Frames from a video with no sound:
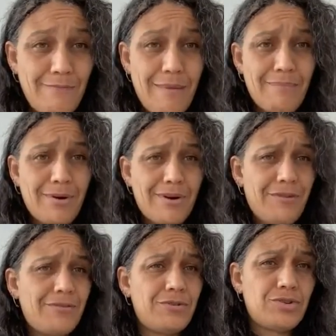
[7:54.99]
member
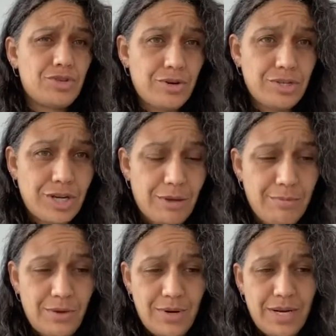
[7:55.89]
of your church
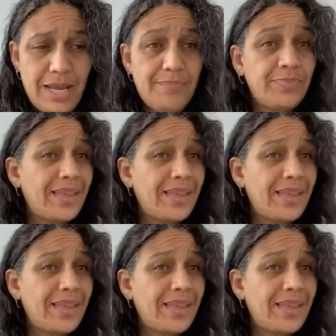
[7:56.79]
community?